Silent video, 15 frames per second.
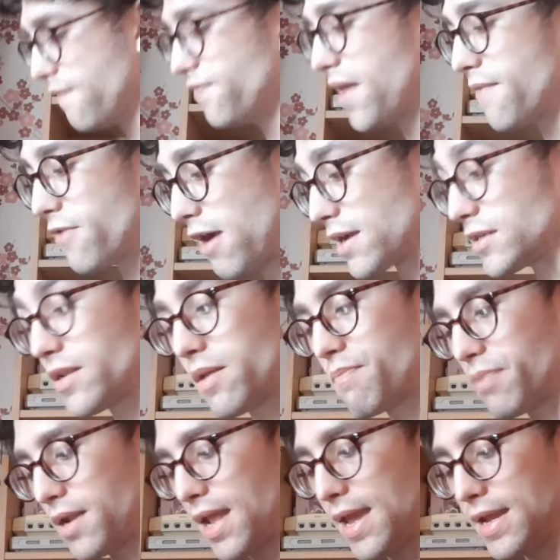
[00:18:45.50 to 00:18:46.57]
never actually
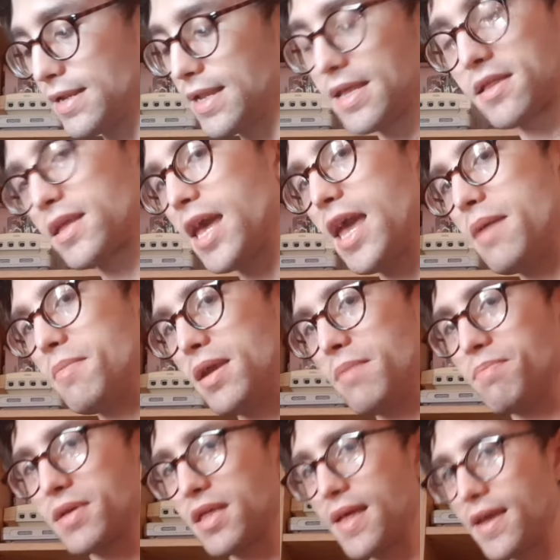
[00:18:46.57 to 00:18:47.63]
played this game in
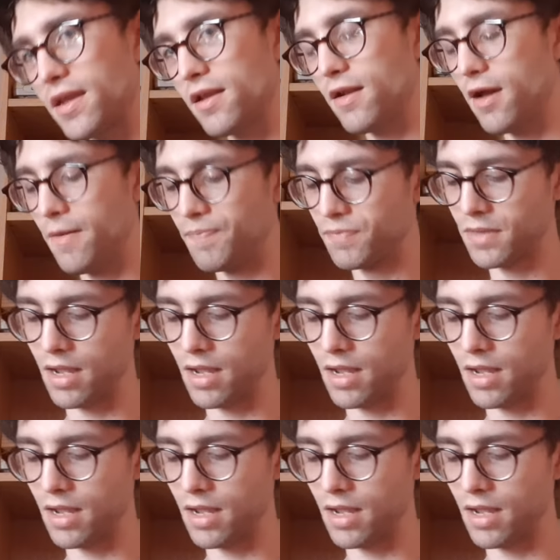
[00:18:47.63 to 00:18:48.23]
particular.